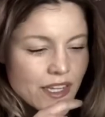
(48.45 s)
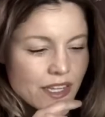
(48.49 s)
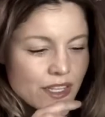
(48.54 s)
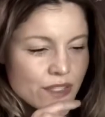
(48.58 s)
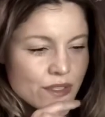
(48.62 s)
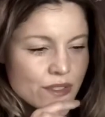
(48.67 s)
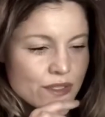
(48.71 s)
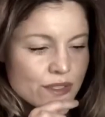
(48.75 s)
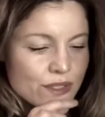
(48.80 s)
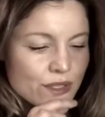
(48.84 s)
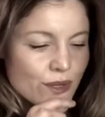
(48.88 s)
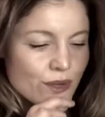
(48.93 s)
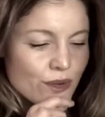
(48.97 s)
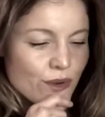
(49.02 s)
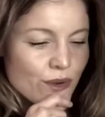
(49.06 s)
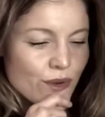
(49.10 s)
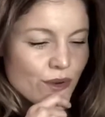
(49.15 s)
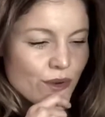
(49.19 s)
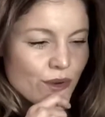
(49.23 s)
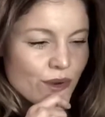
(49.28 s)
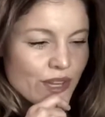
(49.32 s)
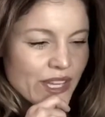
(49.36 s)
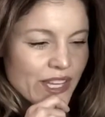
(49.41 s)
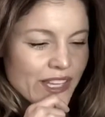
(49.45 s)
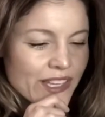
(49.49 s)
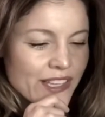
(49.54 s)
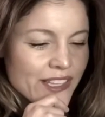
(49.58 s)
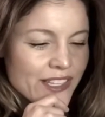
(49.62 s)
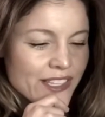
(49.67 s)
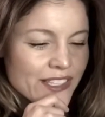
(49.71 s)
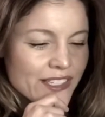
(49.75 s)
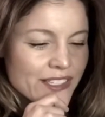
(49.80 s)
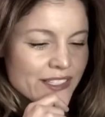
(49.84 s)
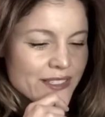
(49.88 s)
So in
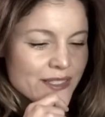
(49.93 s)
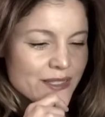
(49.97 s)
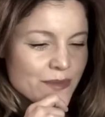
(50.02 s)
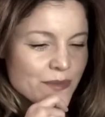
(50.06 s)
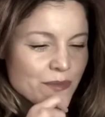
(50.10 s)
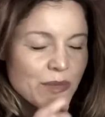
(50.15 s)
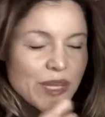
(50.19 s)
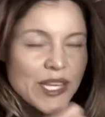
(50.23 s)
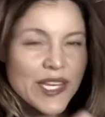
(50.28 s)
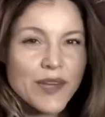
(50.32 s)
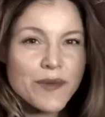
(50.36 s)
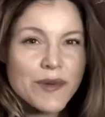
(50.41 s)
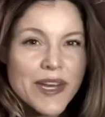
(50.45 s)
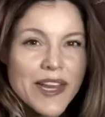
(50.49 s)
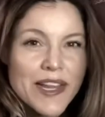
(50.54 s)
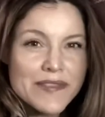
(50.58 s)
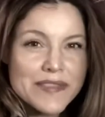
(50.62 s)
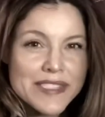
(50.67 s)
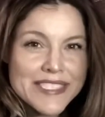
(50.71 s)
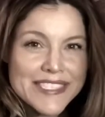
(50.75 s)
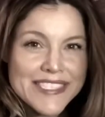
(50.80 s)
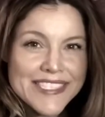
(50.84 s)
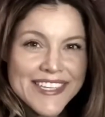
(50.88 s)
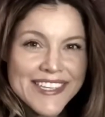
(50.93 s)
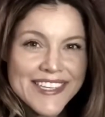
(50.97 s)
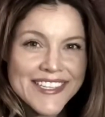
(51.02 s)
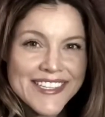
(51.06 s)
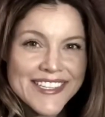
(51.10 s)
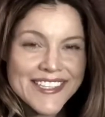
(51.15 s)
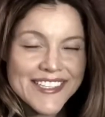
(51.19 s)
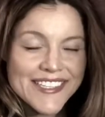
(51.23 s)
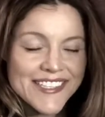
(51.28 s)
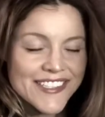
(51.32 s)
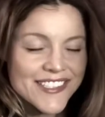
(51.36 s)
this meeting we're having
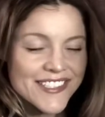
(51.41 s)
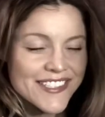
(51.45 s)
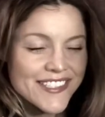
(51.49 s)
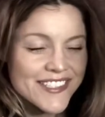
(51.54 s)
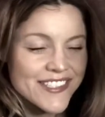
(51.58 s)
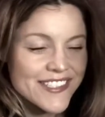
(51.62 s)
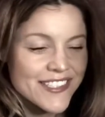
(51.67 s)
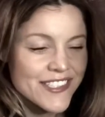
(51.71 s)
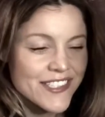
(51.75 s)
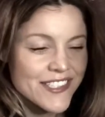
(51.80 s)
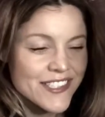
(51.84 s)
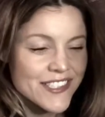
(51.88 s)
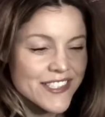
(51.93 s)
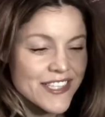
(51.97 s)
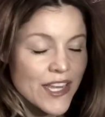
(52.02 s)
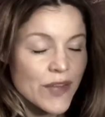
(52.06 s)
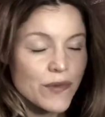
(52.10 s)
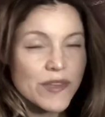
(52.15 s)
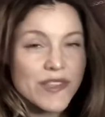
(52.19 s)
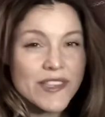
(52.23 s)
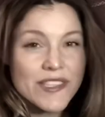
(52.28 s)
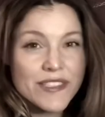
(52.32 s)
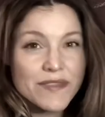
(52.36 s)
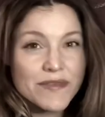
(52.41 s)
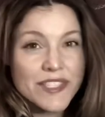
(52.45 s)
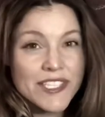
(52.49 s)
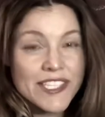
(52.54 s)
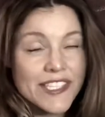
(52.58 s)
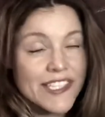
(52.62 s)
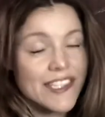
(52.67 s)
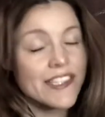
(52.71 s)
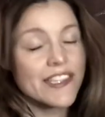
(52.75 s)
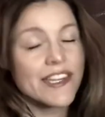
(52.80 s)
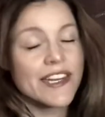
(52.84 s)
tonight, a date with
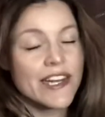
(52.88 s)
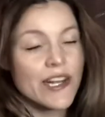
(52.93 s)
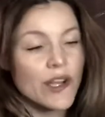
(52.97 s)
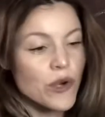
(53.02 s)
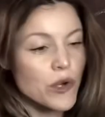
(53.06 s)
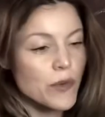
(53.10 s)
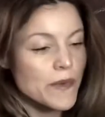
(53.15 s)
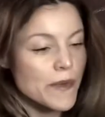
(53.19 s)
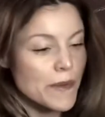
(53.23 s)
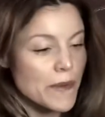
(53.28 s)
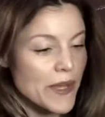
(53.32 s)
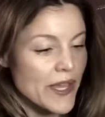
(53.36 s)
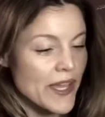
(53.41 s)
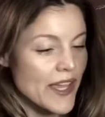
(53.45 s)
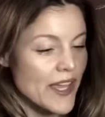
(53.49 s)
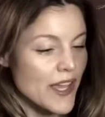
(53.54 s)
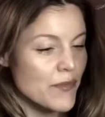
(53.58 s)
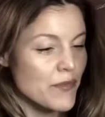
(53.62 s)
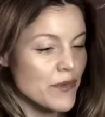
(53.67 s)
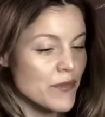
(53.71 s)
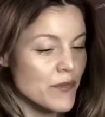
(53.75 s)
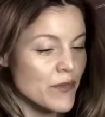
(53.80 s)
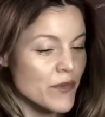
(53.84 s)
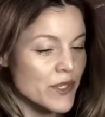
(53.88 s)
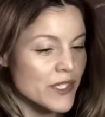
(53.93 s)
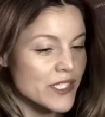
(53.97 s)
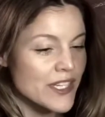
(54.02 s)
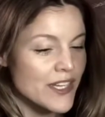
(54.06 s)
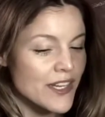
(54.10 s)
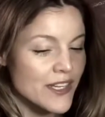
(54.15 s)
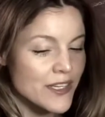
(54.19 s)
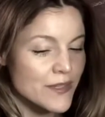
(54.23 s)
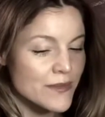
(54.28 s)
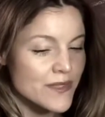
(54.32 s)
Divinity that I hope to make happen more
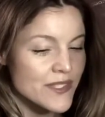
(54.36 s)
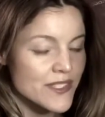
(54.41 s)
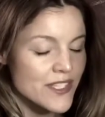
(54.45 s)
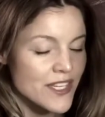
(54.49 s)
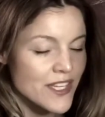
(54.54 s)
times,